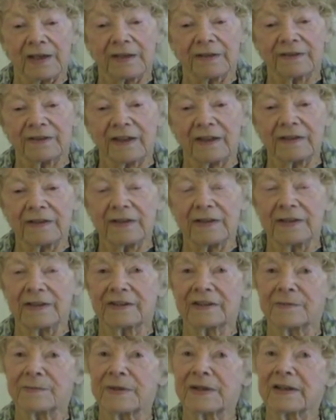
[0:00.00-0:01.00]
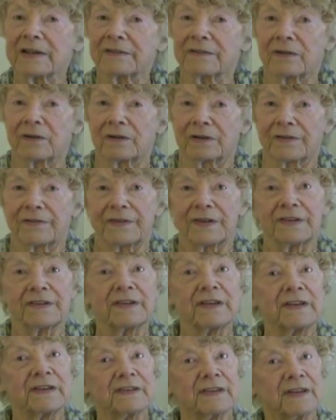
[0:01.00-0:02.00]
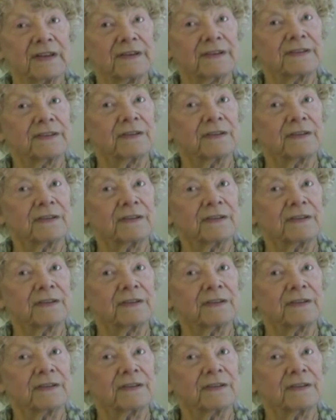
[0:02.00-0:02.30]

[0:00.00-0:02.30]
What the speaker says: suddenly in the middle of all of this, he says